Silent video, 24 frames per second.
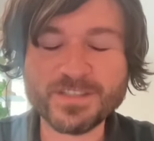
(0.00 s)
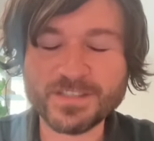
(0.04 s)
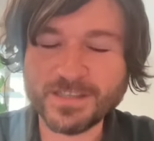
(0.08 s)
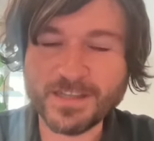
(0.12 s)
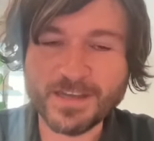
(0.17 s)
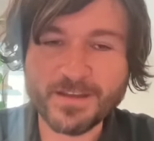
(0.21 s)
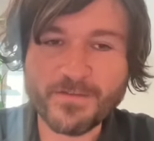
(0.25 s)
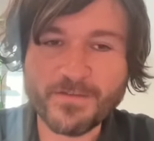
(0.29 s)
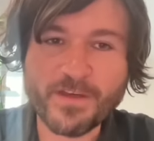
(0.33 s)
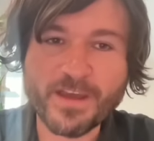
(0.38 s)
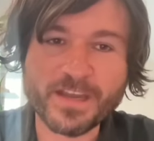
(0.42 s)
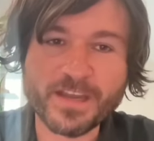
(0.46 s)
And
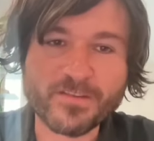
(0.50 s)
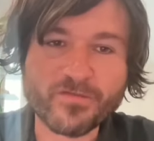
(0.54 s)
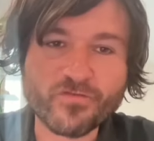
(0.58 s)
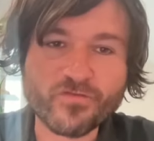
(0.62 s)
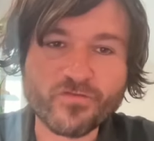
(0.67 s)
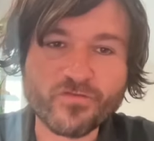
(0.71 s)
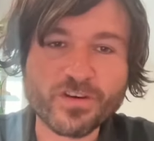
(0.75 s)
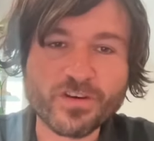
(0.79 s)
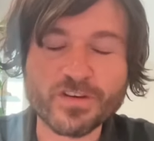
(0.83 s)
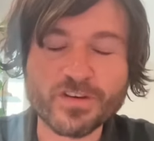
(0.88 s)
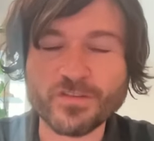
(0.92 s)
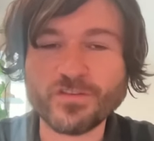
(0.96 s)
I think
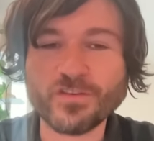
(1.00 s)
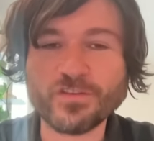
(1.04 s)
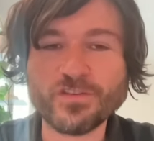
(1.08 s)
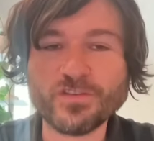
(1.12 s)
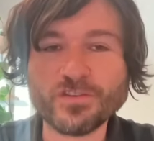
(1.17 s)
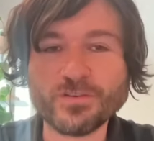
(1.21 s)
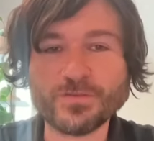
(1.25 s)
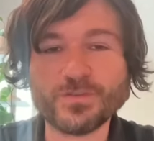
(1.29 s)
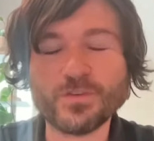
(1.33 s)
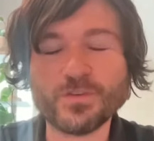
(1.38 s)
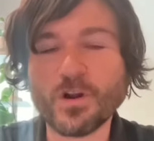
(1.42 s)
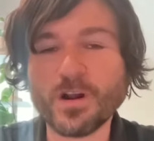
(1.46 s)
the
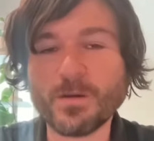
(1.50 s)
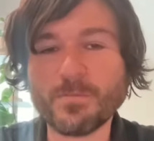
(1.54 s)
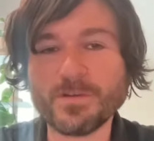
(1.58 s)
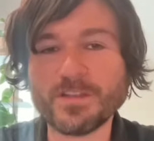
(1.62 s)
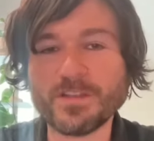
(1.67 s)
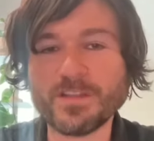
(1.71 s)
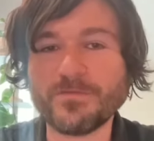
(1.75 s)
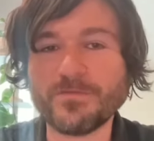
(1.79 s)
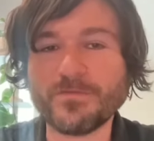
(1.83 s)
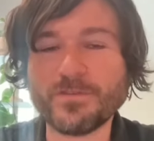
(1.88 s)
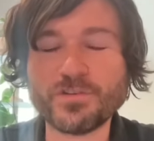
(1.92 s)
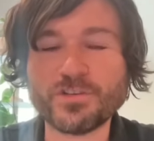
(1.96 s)
new norm in
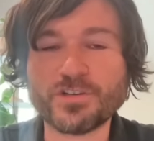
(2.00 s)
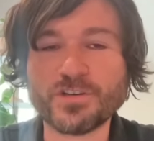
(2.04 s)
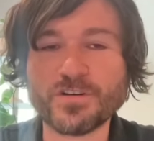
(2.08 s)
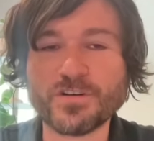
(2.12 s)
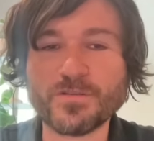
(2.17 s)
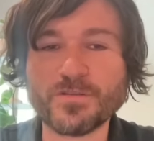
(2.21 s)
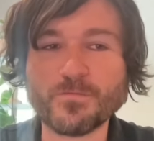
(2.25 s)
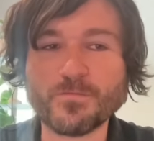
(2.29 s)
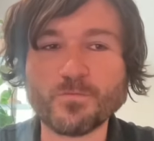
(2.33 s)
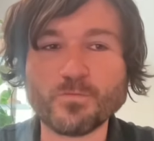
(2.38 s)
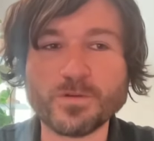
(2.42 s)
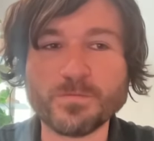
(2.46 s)
the
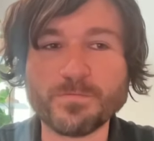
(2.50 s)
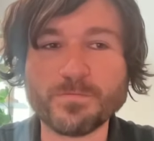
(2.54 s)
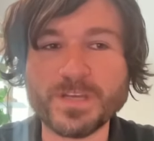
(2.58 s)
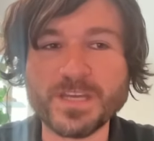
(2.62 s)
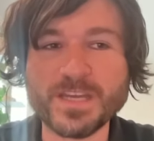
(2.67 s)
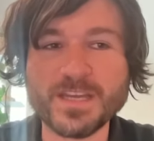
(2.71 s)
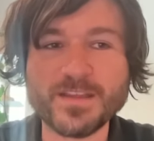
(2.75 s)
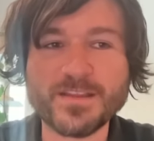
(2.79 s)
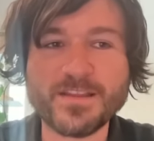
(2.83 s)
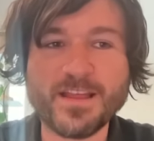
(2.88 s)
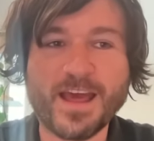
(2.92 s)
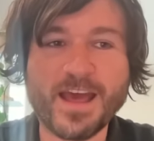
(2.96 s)
future will
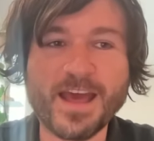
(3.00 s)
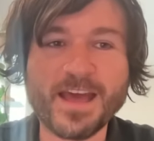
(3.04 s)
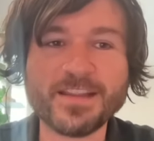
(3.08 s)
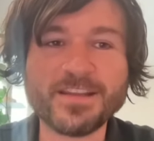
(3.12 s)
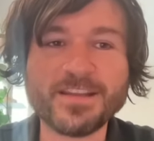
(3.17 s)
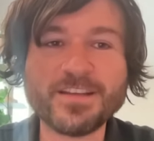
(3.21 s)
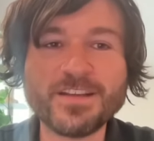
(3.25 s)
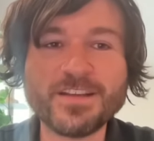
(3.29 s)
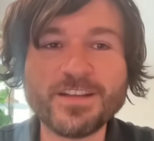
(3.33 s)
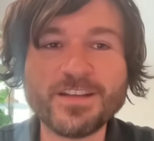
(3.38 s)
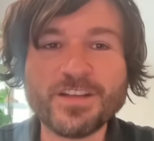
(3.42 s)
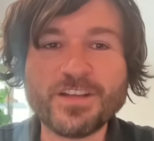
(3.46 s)
be that,
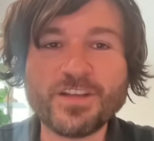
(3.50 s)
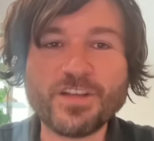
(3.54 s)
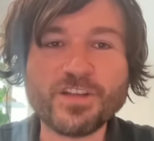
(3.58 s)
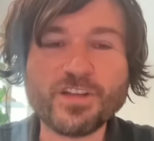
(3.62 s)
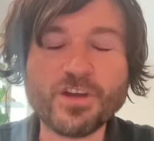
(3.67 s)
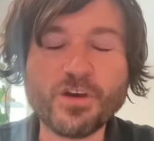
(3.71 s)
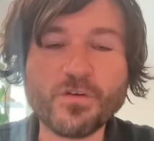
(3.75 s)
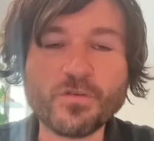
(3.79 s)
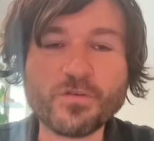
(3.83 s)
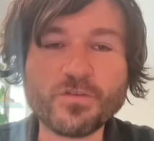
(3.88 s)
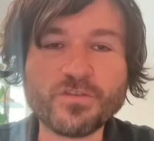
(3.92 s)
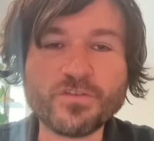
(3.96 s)

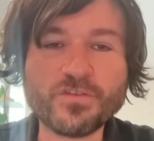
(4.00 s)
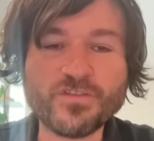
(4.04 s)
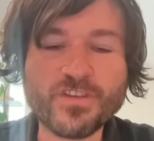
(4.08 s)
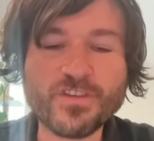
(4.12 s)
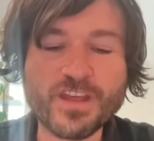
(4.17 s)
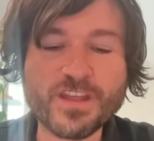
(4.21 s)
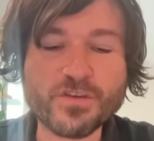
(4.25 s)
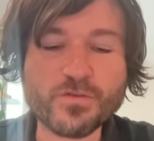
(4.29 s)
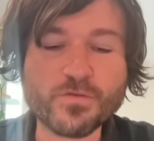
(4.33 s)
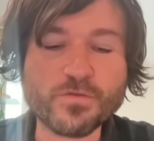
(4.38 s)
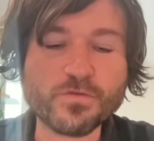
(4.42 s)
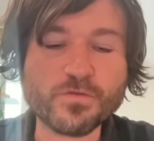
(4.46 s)

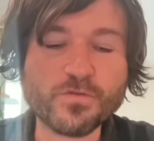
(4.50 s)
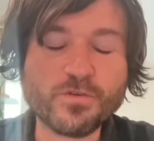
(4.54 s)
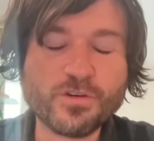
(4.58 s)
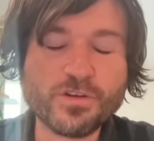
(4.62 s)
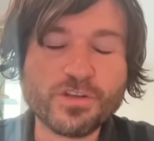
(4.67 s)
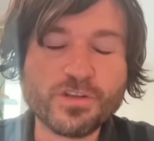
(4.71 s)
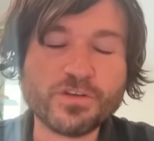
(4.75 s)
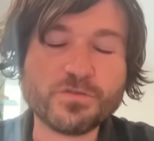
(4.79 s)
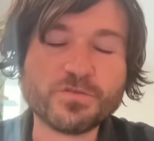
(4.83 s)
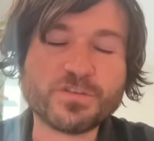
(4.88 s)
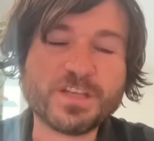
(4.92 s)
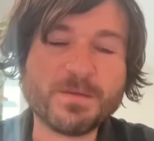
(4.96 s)
that
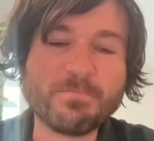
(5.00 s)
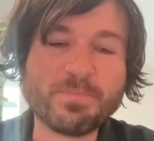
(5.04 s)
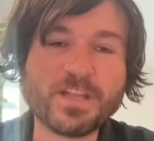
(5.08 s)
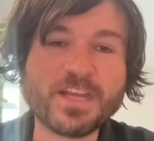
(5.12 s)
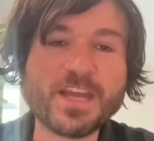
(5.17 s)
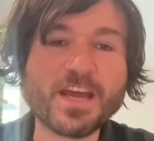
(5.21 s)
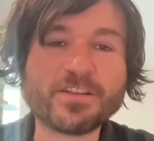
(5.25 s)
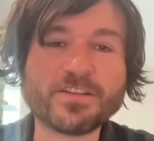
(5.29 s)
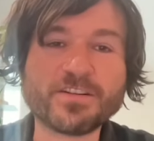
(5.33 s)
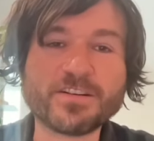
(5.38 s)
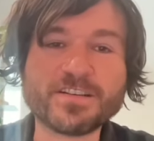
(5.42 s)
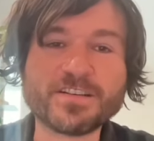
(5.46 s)
you simply
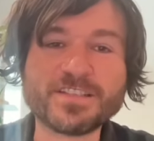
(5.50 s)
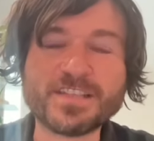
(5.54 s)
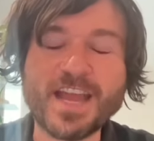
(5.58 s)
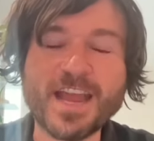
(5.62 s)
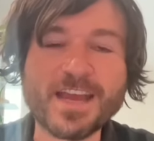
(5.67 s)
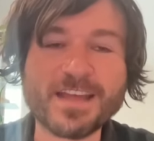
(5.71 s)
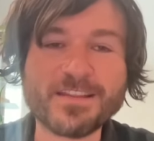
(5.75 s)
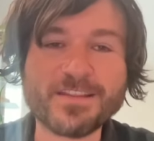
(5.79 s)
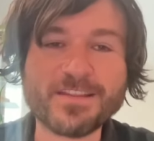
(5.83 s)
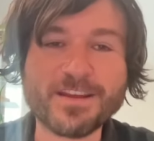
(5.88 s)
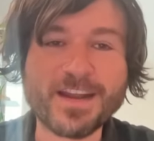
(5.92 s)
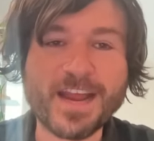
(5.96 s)

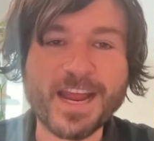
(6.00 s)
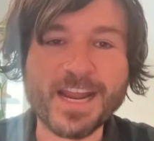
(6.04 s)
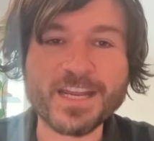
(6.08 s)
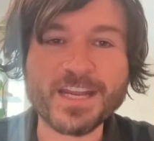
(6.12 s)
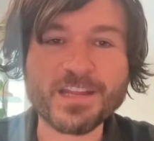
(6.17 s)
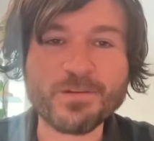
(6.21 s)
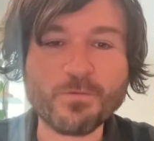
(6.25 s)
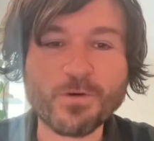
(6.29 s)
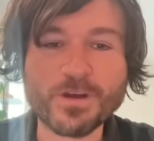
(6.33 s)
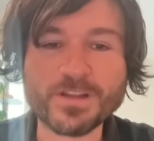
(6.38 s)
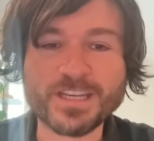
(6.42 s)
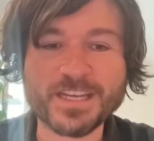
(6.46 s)
understand that
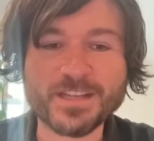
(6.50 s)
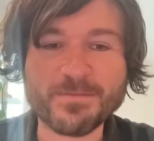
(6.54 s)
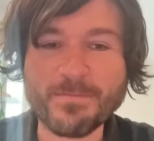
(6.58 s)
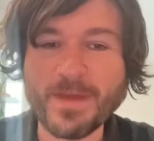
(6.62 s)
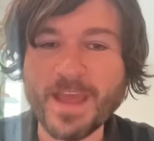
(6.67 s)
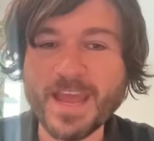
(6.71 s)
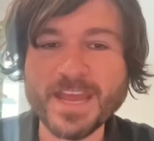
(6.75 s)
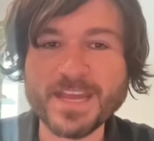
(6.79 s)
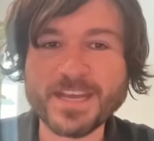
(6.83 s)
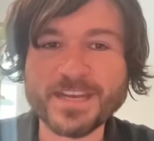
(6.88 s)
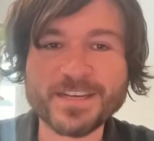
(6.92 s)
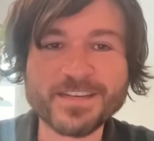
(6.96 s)
anyone can
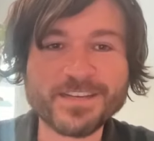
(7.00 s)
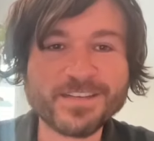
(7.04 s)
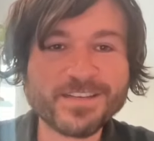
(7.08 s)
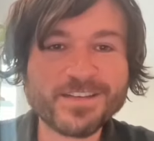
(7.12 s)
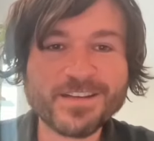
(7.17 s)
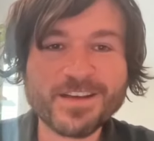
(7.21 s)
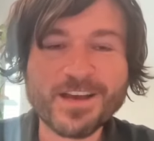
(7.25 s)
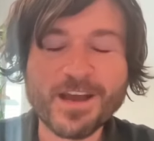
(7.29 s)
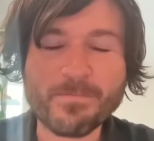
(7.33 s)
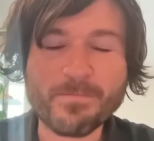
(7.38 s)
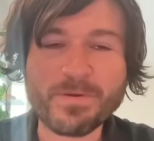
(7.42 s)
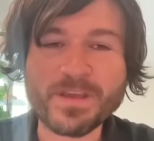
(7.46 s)
make
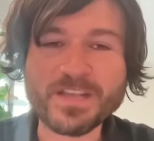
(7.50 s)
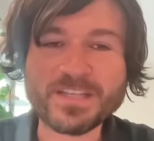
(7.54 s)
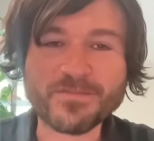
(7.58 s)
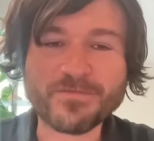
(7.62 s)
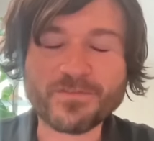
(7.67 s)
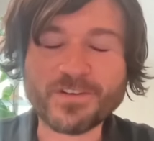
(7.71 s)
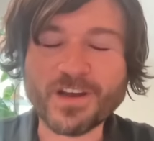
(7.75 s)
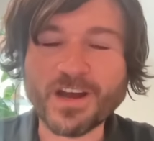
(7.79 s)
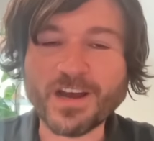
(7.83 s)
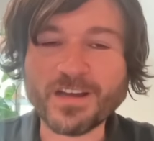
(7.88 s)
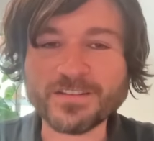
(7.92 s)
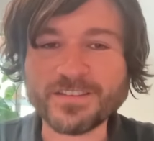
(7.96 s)
a piece of
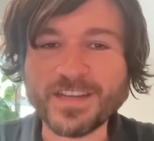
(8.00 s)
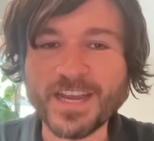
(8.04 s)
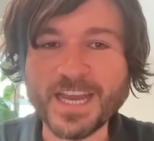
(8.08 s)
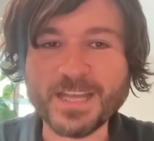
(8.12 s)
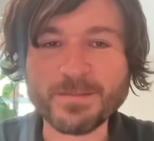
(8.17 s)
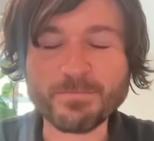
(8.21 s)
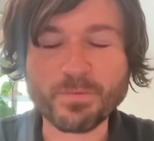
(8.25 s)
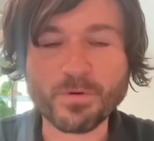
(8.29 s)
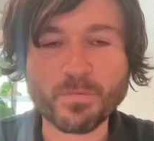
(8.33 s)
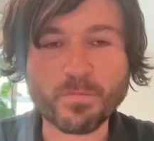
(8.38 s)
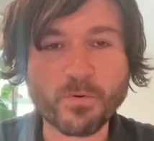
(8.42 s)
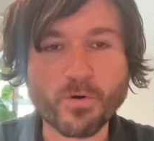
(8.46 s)

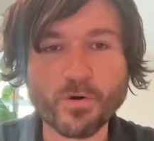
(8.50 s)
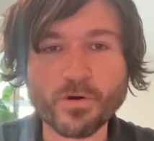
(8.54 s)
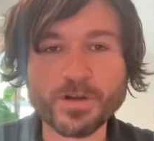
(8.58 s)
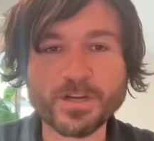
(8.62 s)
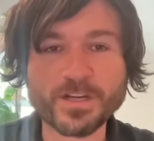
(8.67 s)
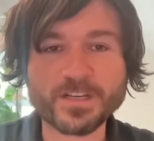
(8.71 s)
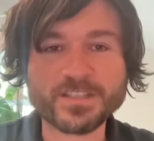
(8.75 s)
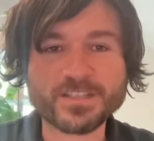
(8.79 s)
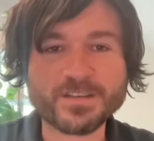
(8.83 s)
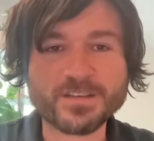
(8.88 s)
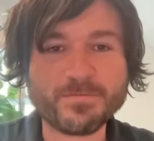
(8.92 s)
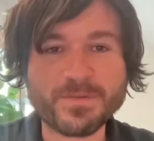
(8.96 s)
content
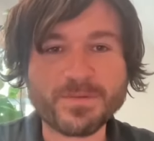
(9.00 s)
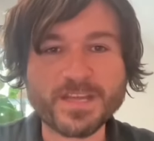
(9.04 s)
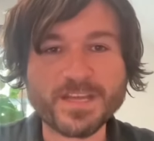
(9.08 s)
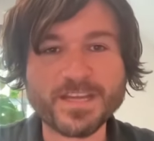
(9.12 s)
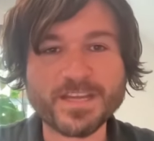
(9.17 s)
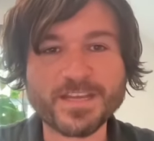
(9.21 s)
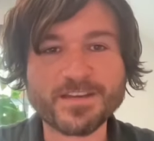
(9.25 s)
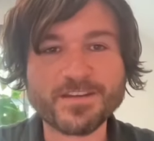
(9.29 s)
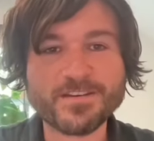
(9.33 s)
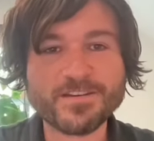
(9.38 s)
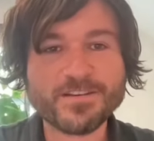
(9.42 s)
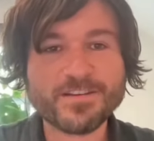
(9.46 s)
purporting to
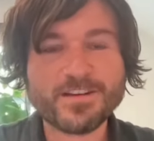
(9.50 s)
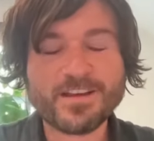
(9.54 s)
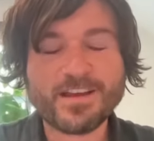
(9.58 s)
be,